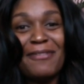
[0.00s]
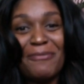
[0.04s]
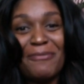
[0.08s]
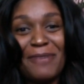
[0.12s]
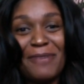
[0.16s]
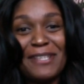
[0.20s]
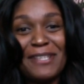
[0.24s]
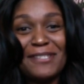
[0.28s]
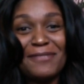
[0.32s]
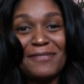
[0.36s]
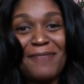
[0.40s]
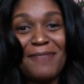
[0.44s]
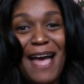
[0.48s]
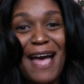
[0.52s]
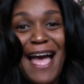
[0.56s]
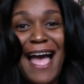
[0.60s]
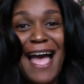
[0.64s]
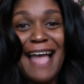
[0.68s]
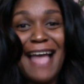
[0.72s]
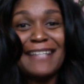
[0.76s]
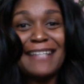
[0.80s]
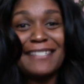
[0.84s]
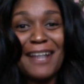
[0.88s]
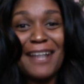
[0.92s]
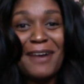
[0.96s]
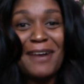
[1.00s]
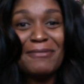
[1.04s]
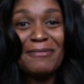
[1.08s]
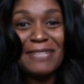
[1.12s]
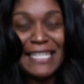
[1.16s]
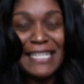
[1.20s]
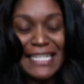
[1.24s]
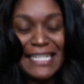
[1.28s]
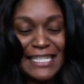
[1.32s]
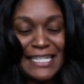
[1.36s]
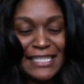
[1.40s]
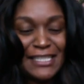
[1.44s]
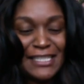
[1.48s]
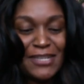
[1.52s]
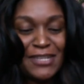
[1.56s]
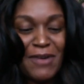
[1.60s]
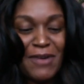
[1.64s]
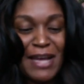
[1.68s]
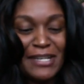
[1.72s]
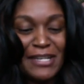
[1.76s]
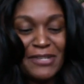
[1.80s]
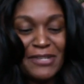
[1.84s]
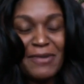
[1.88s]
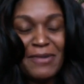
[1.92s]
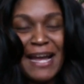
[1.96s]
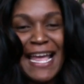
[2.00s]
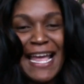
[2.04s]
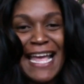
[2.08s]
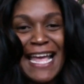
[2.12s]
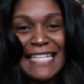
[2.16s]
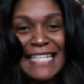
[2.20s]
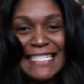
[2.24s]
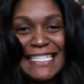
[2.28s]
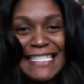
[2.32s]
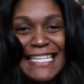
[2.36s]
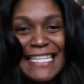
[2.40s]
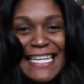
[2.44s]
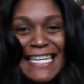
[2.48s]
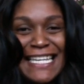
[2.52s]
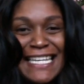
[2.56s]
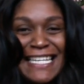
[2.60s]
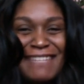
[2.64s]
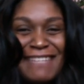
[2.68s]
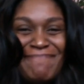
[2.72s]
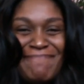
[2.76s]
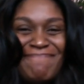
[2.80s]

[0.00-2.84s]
the reasons why I don't need it. So I knew I had to get it.